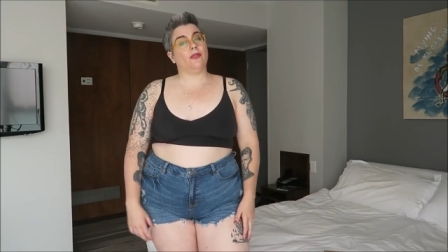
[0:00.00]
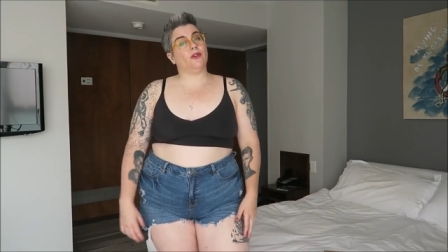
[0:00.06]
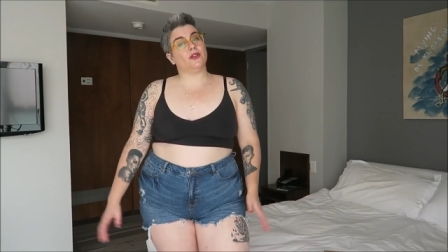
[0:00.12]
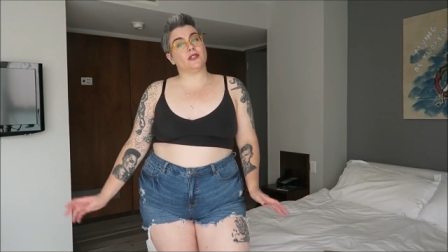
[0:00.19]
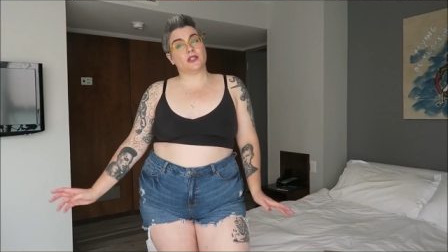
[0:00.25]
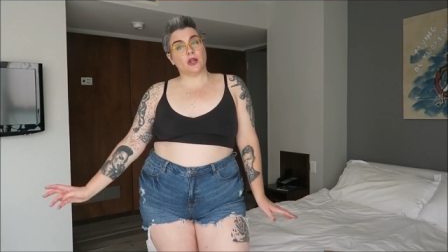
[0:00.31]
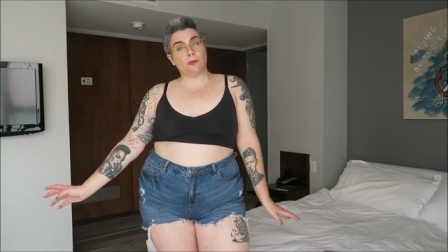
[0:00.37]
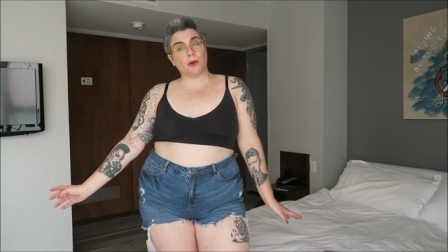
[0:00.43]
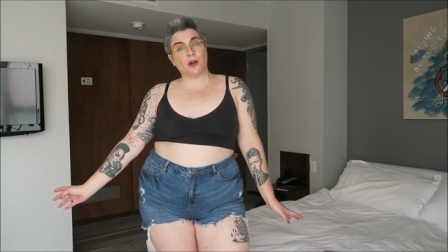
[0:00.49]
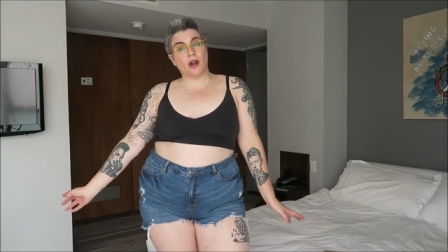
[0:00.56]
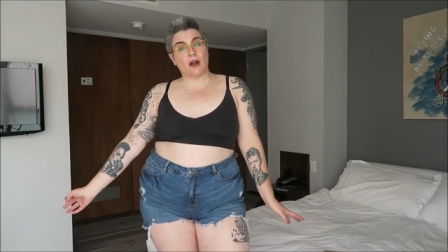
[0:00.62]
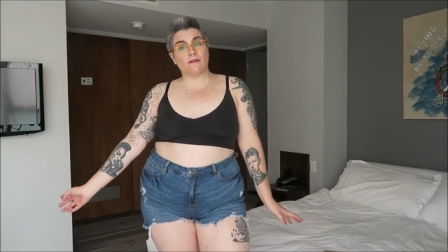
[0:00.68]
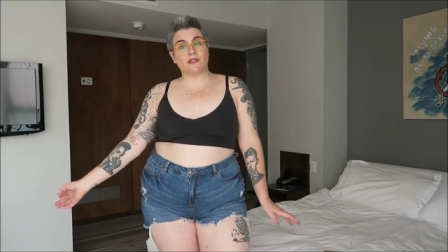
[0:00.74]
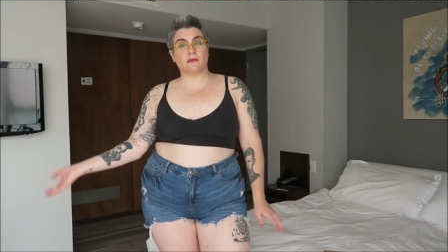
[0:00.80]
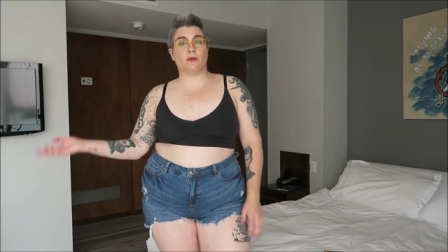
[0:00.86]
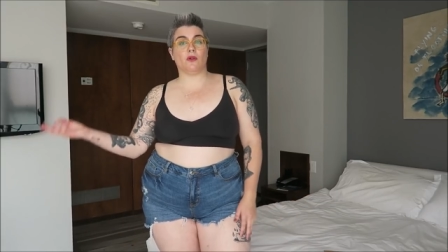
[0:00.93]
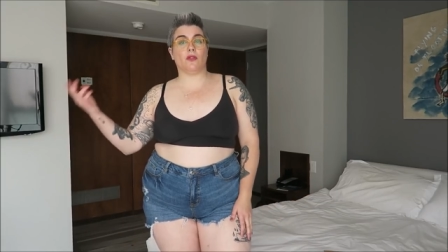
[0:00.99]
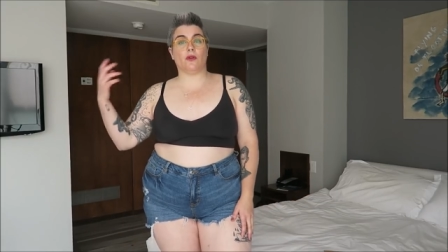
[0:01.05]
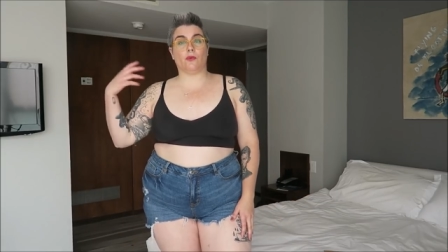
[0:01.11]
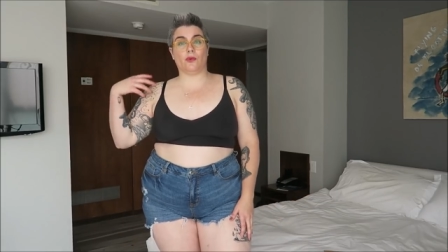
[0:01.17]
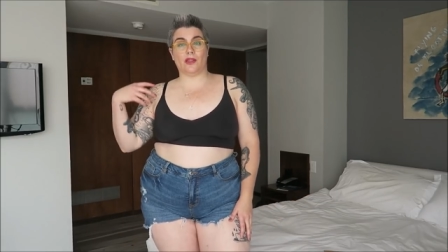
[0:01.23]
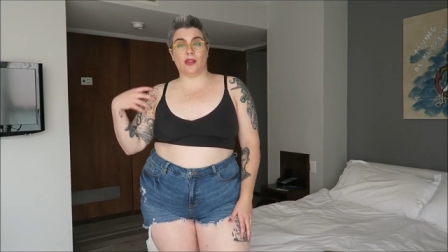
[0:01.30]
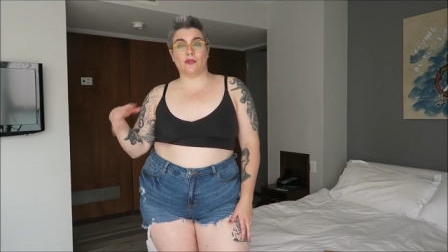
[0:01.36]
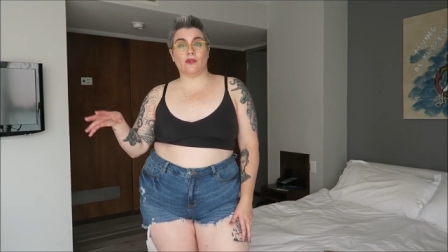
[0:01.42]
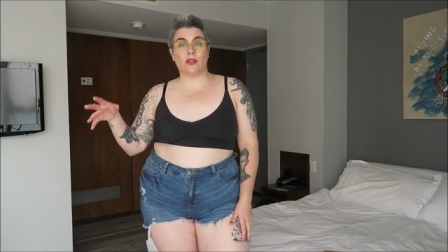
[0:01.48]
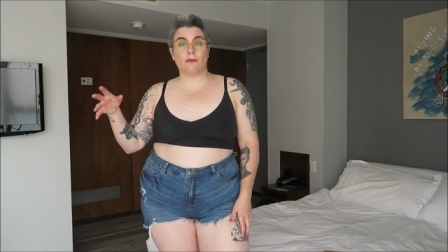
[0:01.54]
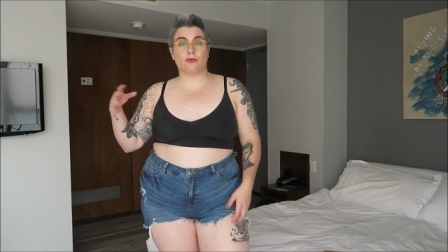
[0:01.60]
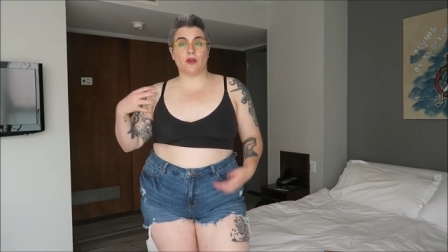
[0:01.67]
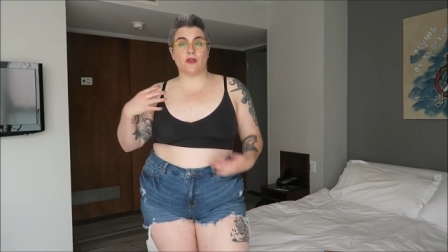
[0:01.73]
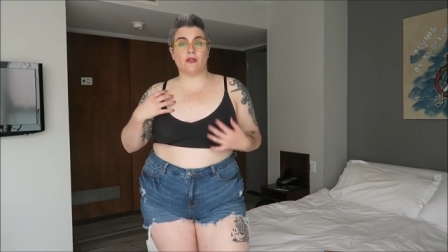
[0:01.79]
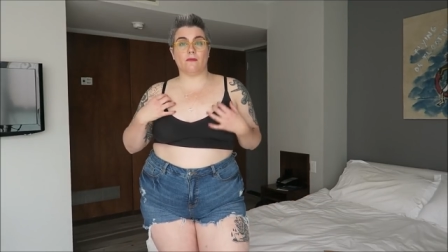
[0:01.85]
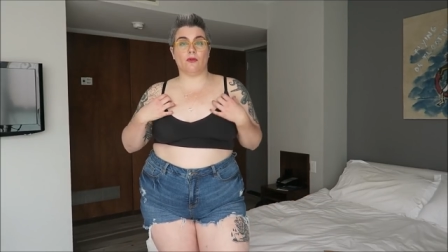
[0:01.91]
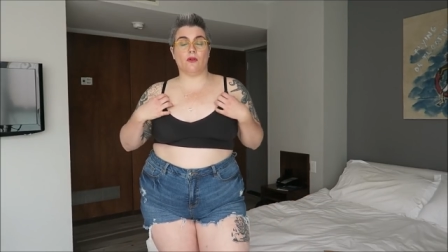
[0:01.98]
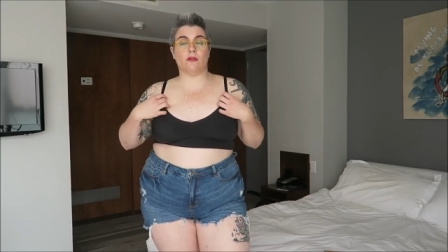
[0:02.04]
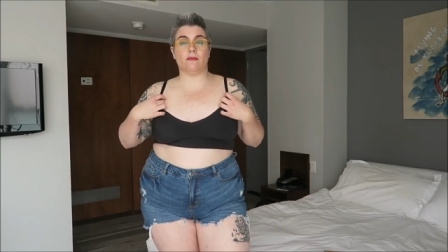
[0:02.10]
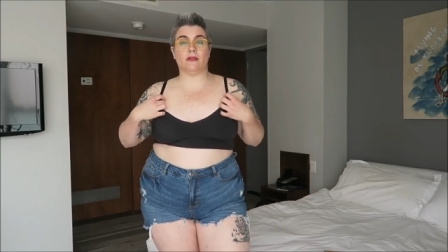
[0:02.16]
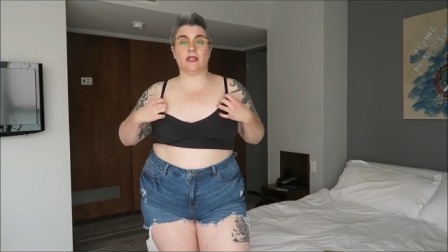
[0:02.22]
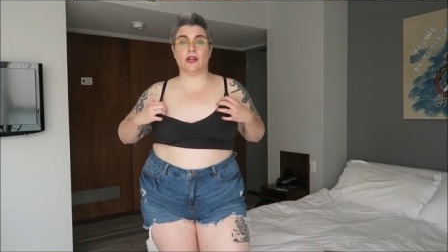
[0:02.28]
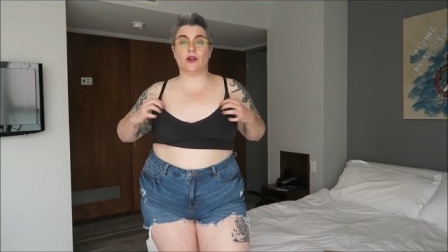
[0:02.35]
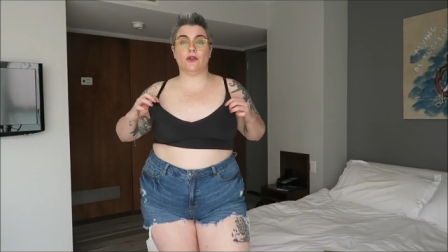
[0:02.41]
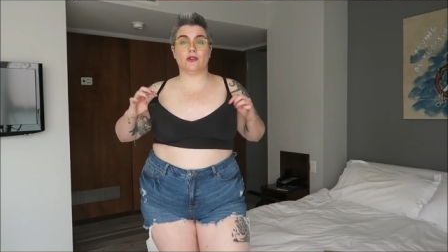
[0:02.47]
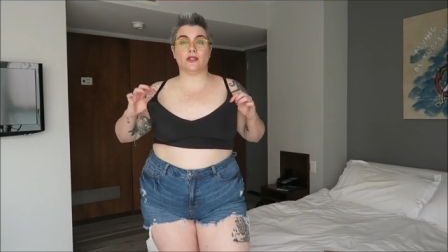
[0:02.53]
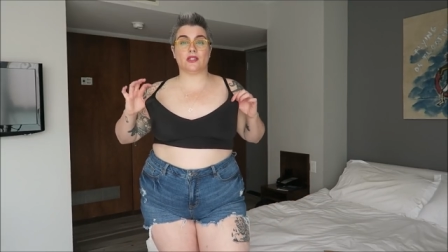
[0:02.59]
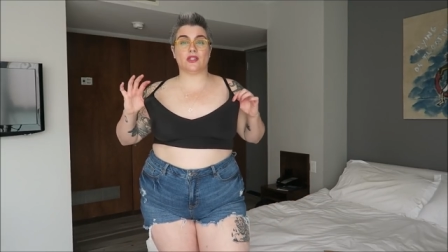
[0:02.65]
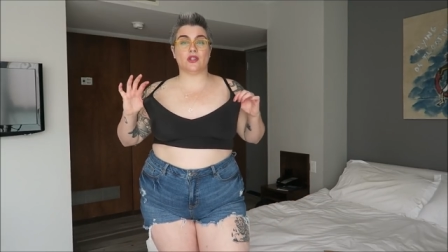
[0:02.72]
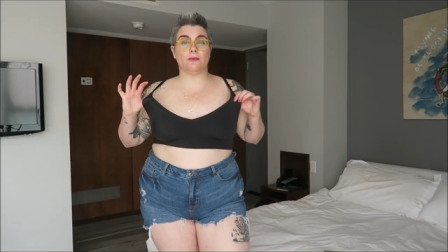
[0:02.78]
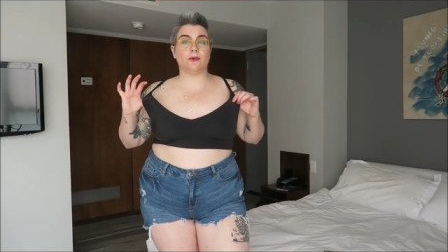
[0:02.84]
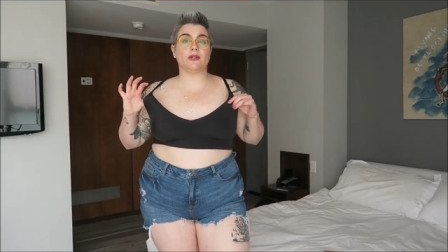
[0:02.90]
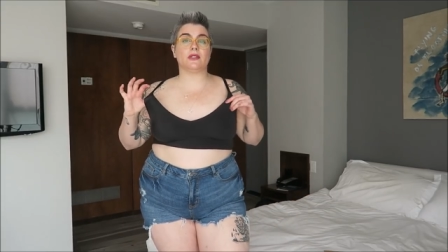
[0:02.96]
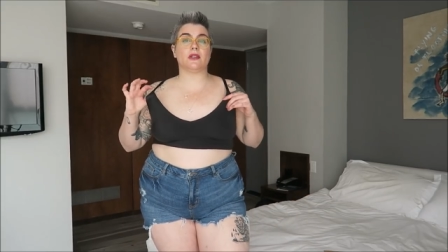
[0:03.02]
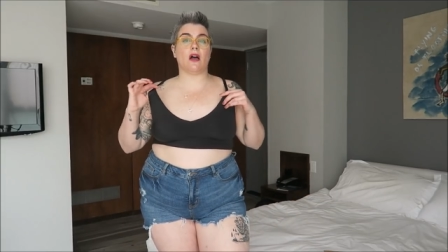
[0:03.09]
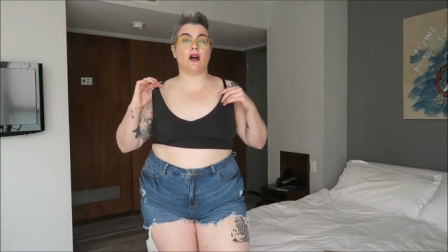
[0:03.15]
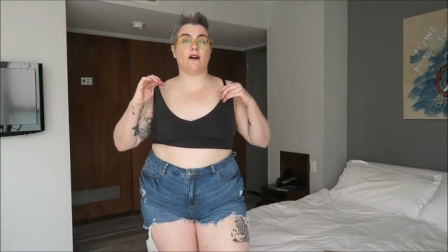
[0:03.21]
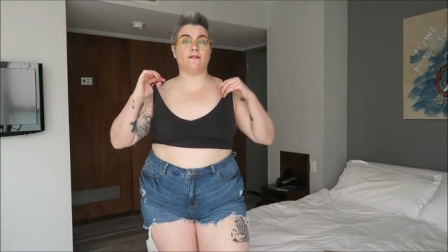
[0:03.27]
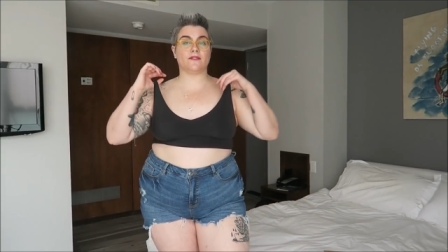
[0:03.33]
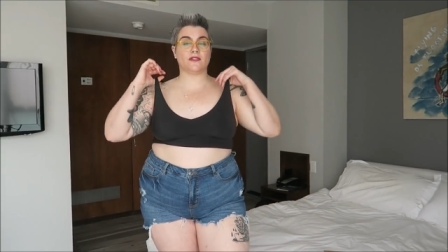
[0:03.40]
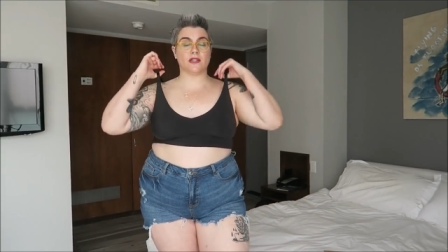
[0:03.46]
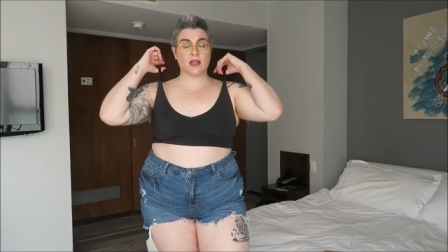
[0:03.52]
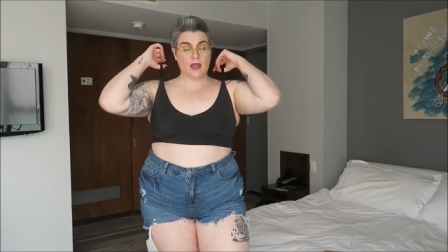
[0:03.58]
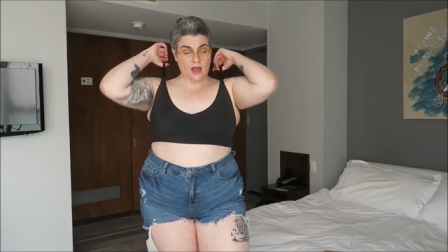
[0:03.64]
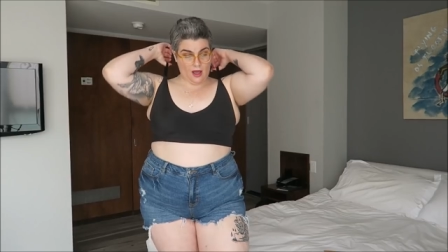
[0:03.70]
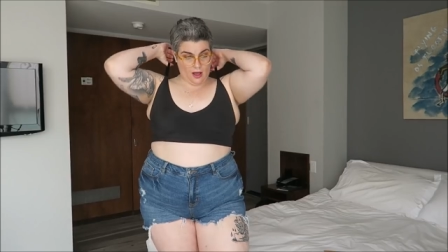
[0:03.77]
they're super comfortable. They're really, really breathable. The material is super soft.